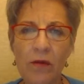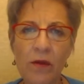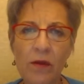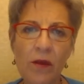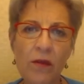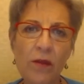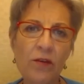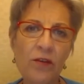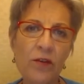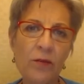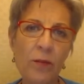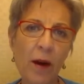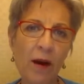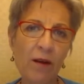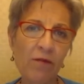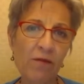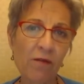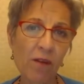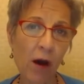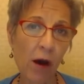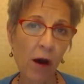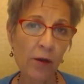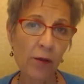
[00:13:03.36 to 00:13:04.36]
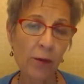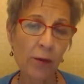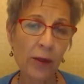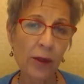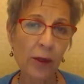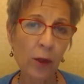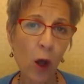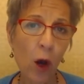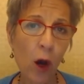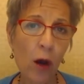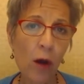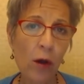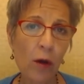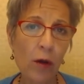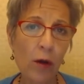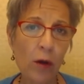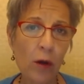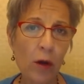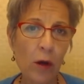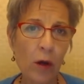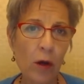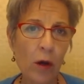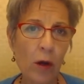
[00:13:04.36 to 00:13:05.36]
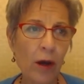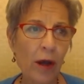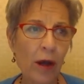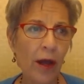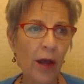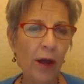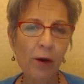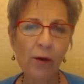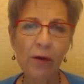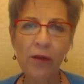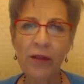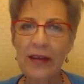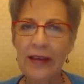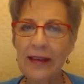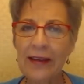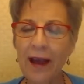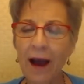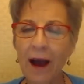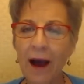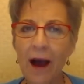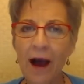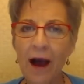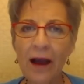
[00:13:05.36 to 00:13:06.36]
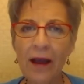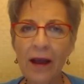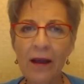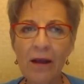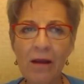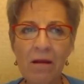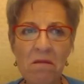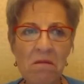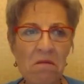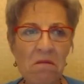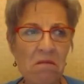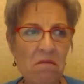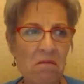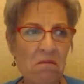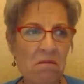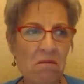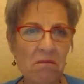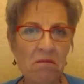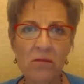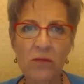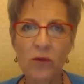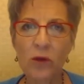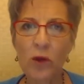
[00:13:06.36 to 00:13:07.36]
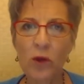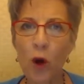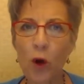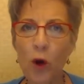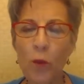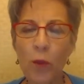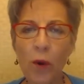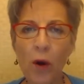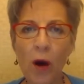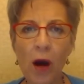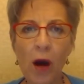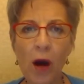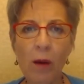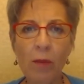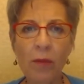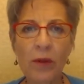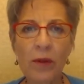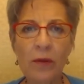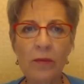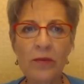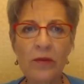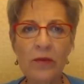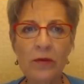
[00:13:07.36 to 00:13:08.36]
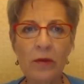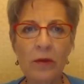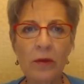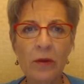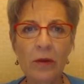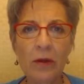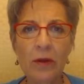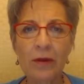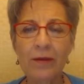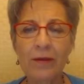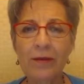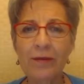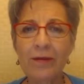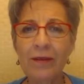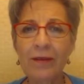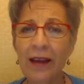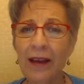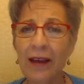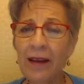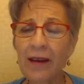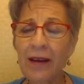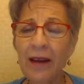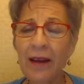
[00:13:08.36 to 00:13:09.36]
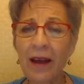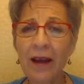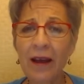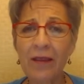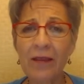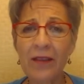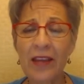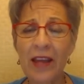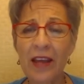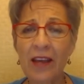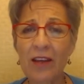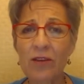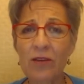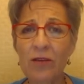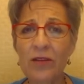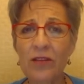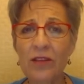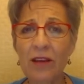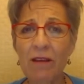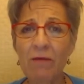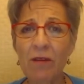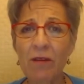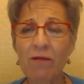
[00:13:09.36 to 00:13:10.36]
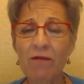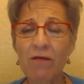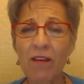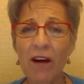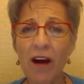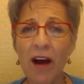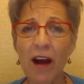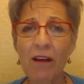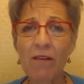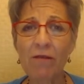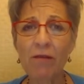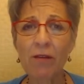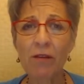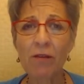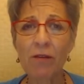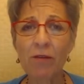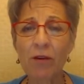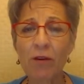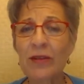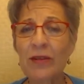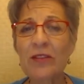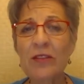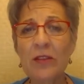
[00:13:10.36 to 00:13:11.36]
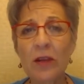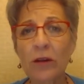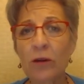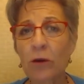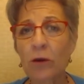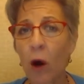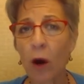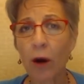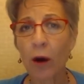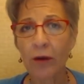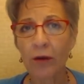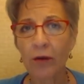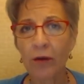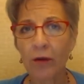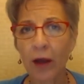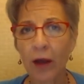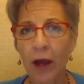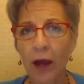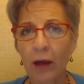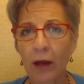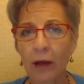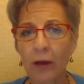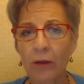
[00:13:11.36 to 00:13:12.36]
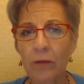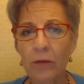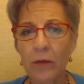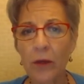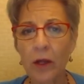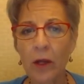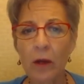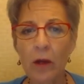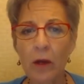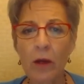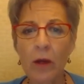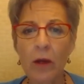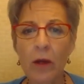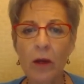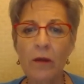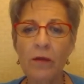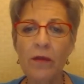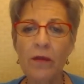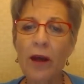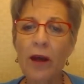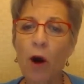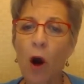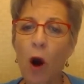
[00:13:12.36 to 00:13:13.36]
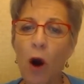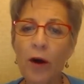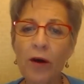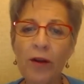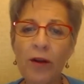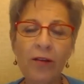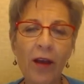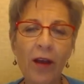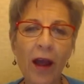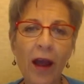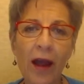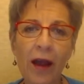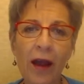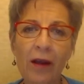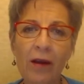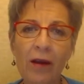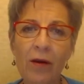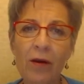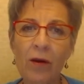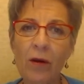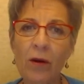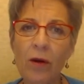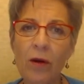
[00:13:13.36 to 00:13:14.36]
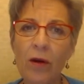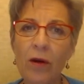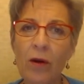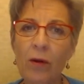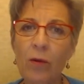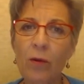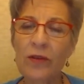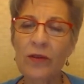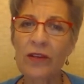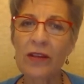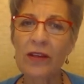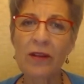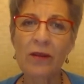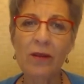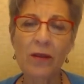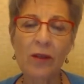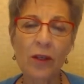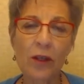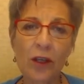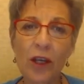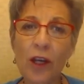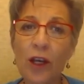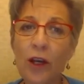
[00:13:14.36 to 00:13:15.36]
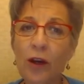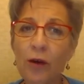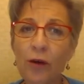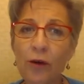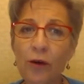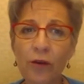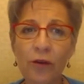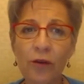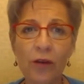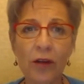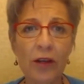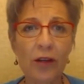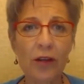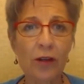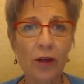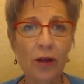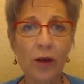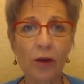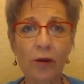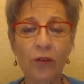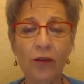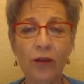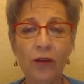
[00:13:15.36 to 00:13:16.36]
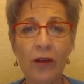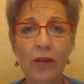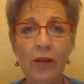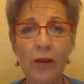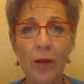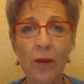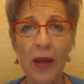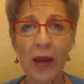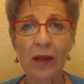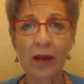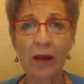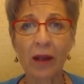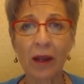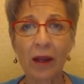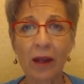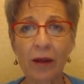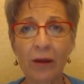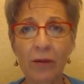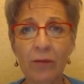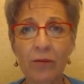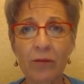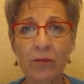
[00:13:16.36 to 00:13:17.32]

then there's my father-in-law, healthy guy, no problems, dead at the age of 75 from a sudden heart attack. That heart attack was years and years in the making.